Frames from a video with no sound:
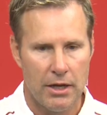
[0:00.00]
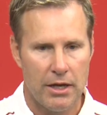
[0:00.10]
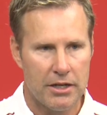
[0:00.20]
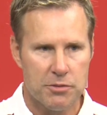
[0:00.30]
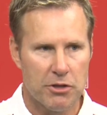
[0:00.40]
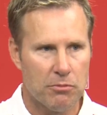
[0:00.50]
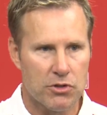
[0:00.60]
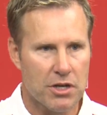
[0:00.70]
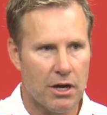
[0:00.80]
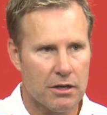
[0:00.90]
and he's been the
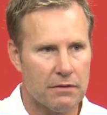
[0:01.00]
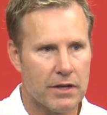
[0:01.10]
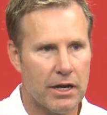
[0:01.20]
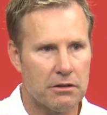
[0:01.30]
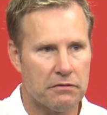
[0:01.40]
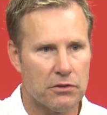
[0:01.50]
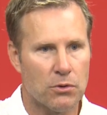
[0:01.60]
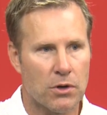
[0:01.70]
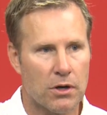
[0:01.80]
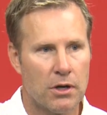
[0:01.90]
most talkative guy on the
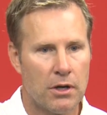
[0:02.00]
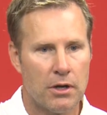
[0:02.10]
floor.